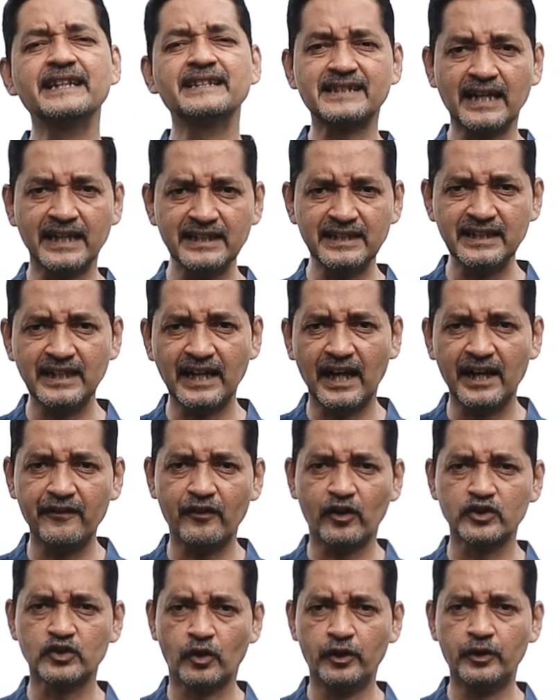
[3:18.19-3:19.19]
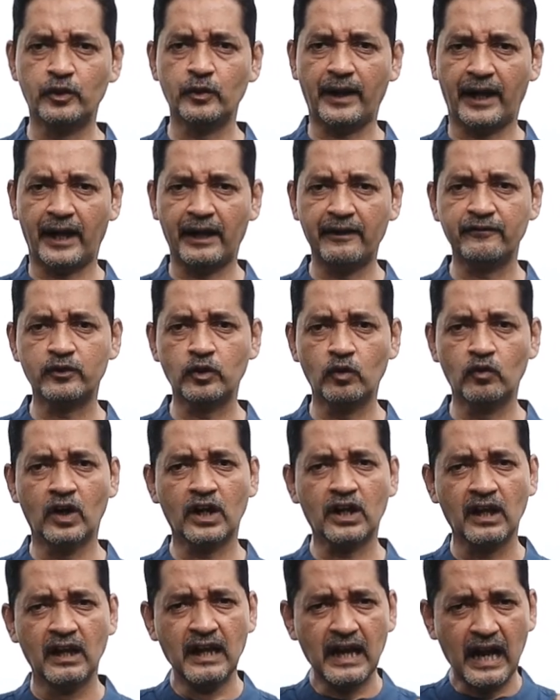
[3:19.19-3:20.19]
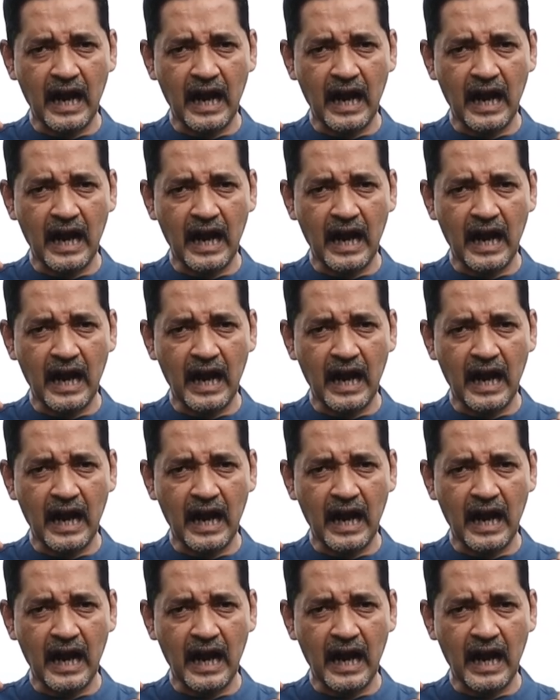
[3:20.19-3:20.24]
decided that he was going to have to work